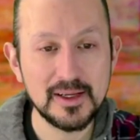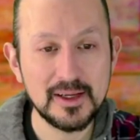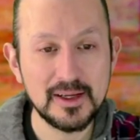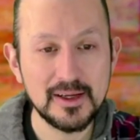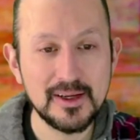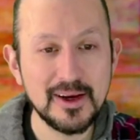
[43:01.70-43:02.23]

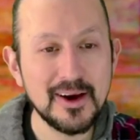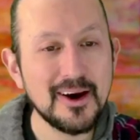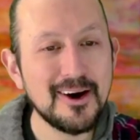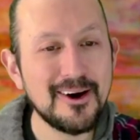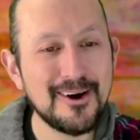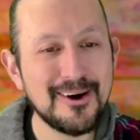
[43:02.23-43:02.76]

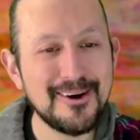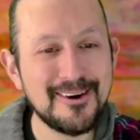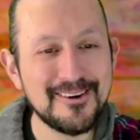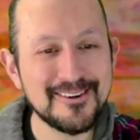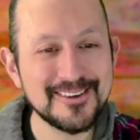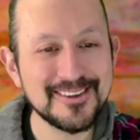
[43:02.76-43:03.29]

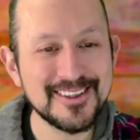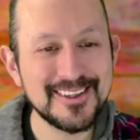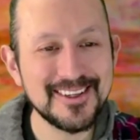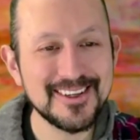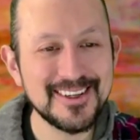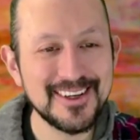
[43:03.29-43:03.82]

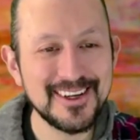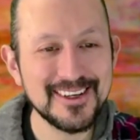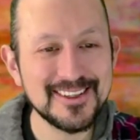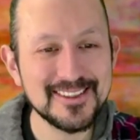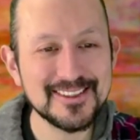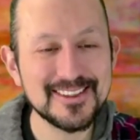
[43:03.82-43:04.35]

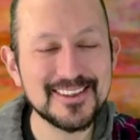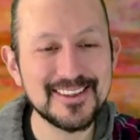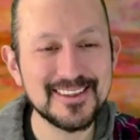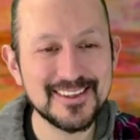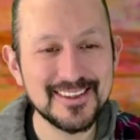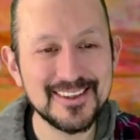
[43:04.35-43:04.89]

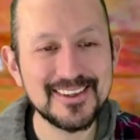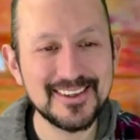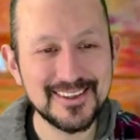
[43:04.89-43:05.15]
[no speech]